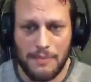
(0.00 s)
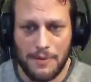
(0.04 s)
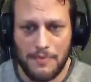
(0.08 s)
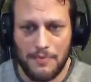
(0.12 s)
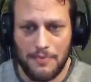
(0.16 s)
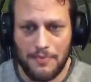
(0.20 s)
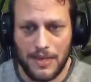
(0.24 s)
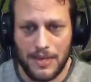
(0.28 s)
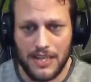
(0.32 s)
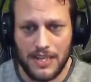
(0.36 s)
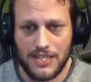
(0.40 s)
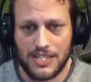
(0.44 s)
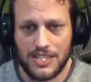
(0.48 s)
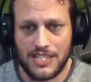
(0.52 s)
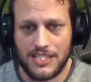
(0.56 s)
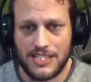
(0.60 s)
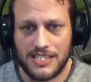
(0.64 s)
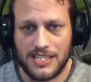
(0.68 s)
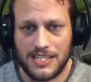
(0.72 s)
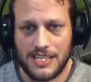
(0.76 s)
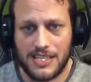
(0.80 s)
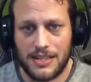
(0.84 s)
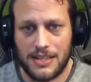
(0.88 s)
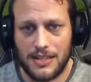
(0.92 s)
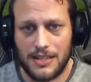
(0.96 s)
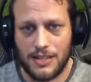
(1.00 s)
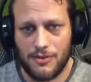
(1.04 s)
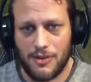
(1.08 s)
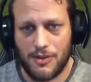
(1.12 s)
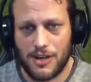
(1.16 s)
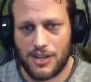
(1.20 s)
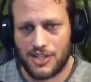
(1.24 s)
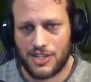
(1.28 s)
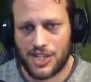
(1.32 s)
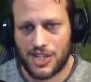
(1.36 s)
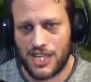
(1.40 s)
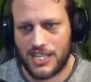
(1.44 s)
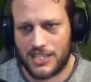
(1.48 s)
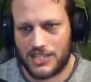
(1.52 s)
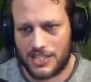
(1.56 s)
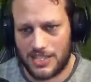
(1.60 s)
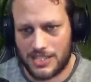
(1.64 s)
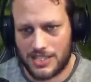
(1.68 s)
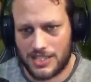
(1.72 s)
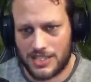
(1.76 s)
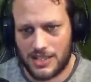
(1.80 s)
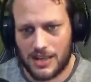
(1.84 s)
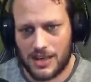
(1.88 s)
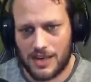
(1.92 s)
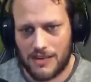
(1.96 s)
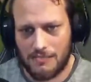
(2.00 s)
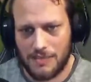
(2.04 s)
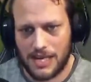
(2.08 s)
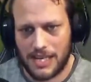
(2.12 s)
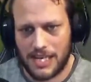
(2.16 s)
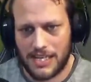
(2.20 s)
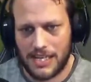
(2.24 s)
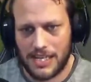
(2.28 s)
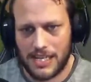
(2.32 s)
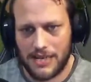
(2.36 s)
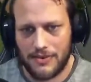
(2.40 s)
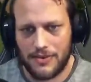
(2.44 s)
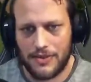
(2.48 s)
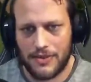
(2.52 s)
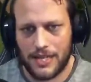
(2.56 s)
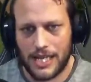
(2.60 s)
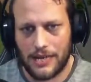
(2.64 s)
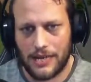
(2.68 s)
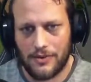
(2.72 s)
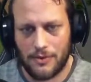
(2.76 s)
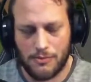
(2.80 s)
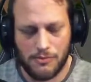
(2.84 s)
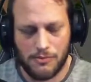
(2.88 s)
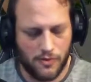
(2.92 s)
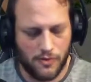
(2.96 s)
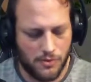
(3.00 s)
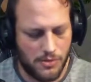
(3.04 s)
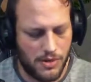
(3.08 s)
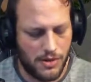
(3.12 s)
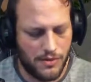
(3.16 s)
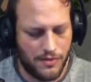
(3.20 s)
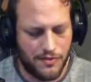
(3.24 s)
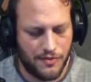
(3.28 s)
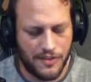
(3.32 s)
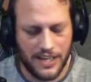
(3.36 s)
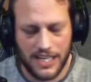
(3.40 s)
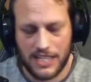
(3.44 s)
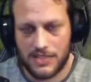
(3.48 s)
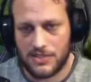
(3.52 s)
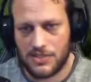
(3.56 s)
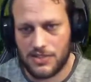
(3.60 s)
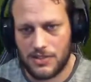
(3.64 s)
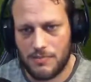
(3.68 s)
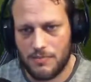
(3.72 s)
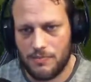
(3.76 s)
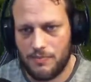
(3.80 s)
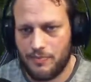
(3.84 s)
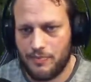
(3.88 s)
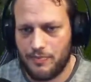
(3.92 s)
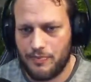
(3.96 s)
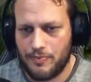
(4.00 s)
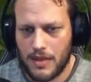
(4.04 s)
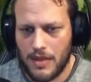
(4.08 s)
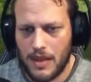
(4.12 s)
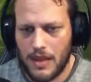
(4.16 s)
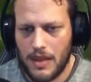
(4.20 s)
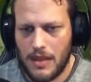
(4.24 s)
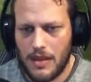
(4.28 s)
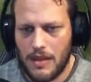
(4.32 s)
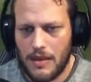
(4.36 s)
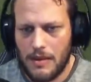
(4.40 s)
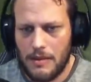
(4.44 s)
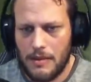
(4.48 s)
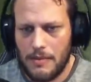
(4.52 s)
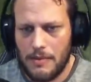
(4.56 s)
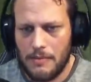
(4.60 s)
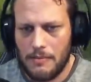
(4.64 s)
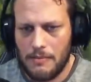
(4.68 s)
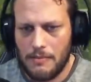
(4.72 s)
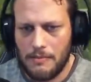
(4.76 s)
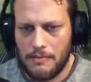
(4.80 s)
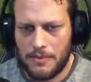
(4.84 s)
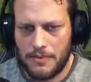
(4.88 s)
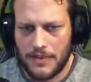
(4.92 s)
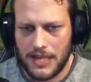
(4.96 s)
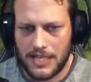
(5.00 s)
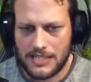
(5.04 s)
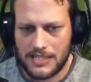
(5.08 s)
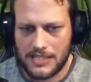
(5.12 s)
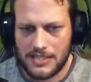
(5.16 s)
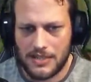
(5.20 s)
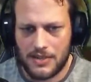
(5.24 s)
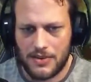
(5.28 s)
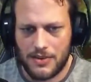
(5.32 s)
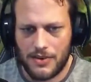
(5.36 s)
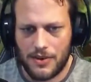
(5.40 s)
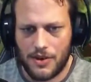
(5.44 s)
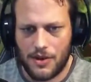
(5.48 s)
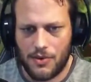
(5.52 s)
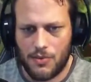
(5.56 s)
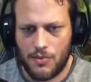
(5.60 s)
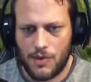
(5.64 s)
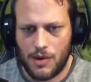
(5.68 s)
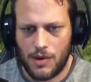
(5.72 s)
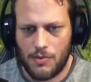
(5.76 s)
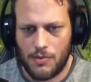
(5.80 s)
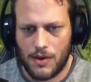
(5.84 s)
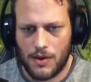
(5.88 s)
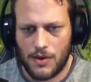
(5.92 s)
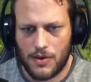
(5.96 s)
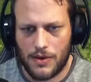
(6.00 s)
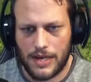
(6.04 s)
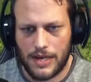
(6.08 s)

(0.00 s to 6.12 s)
As you can see, there are changes that I've made here and there and removed things. But that's not what we're looking at.